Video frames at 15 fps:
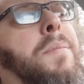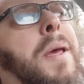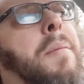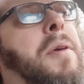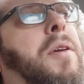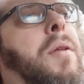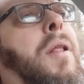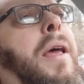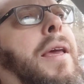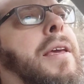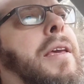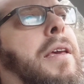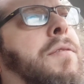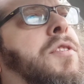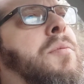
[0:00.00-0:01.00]
maybe you like
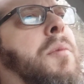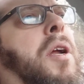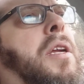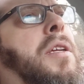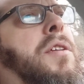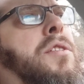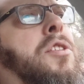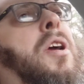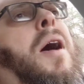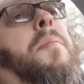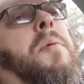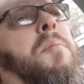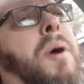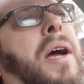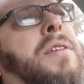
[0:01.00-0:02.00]
give some money to the
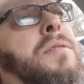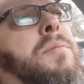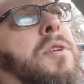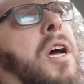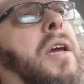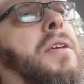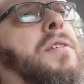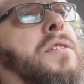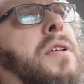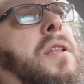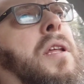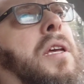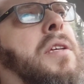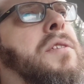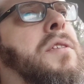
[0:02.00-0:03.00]
shop and buy some dice at
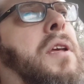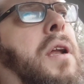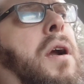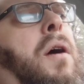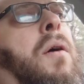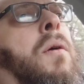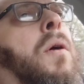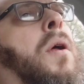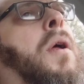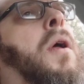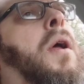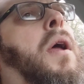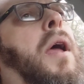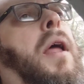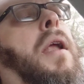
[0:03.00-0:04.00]
least, you know.
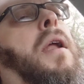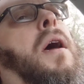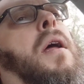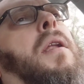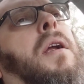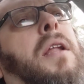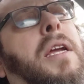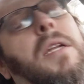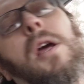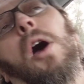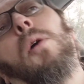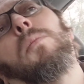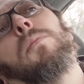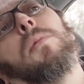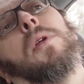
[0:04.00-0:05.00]
And uh, they're like,
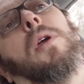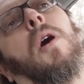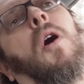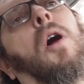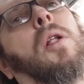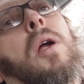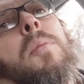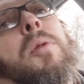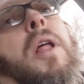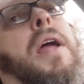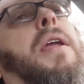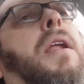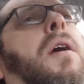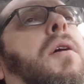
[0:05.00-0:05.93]
no, all our play, you